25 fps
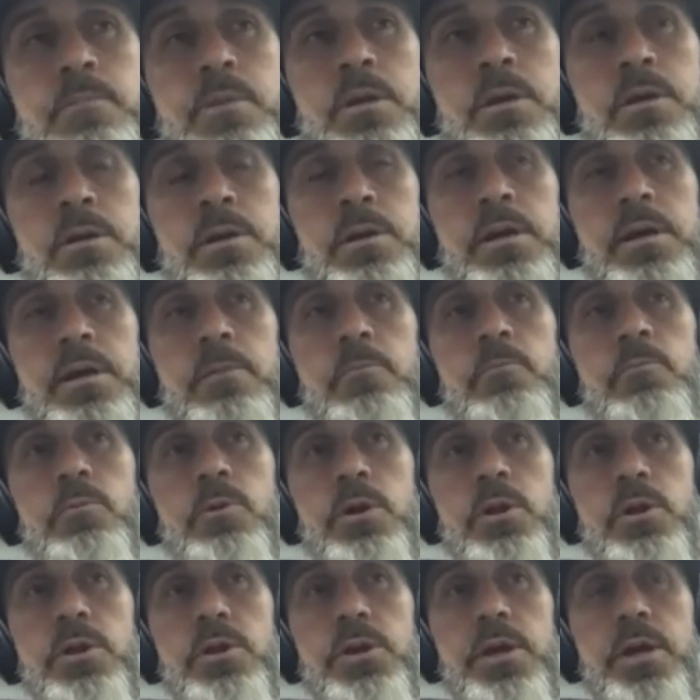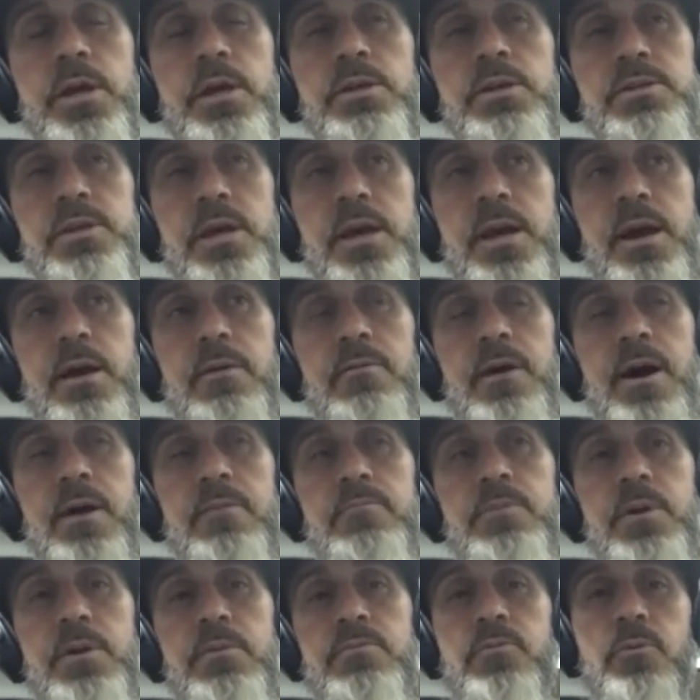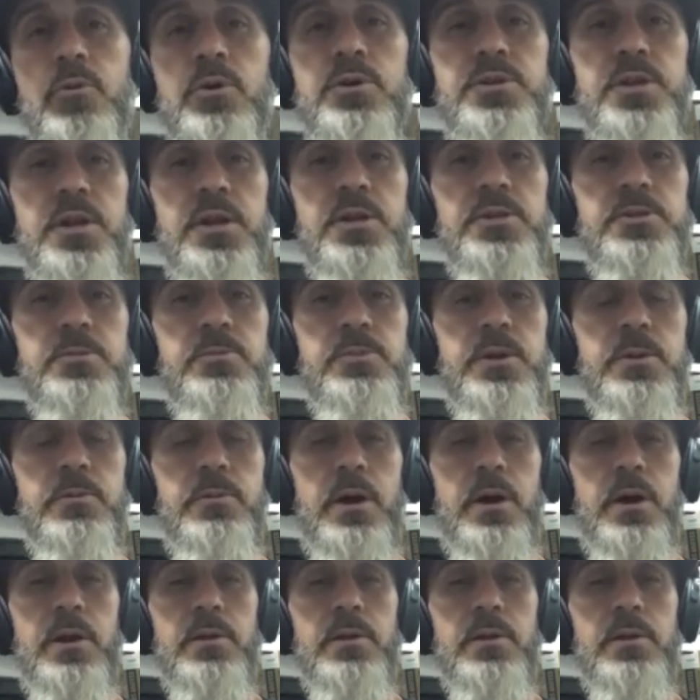he really is like, I've been fortunate to be around a